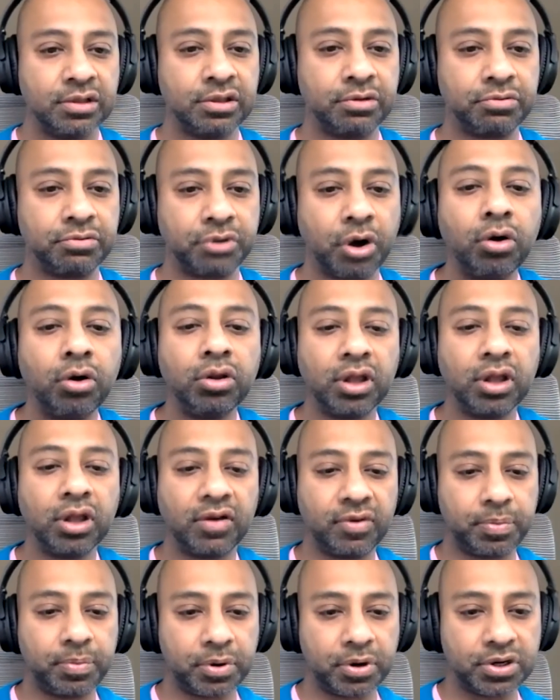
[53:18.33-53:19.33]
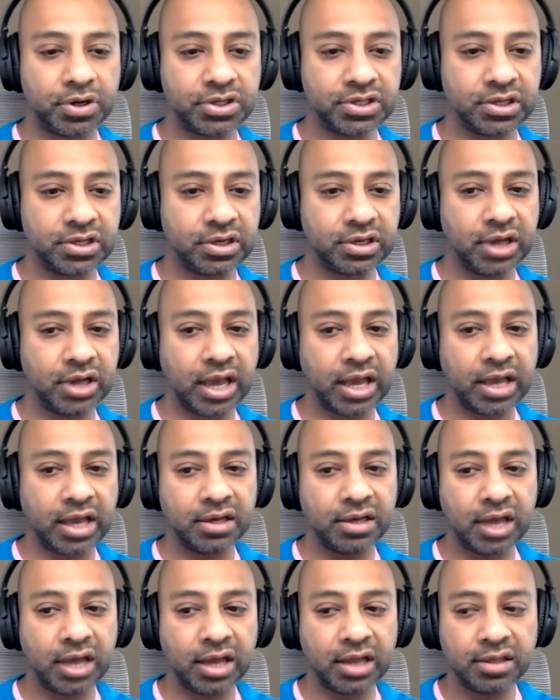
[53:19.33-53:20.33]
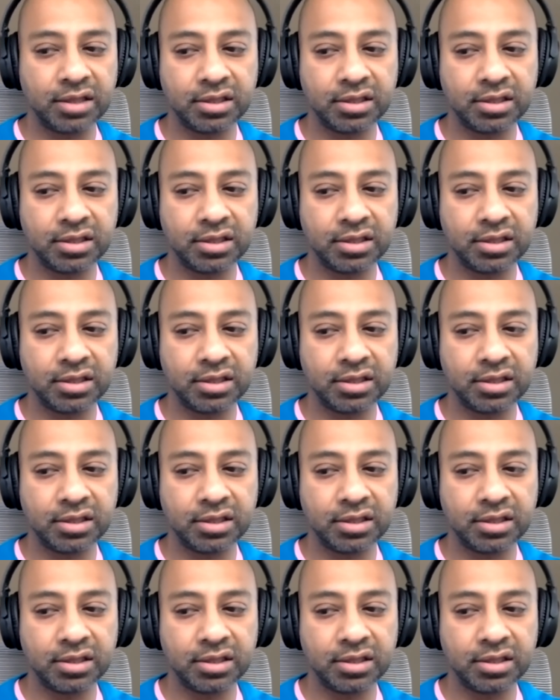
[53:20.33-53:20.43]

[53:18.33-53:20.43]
the role of a person, and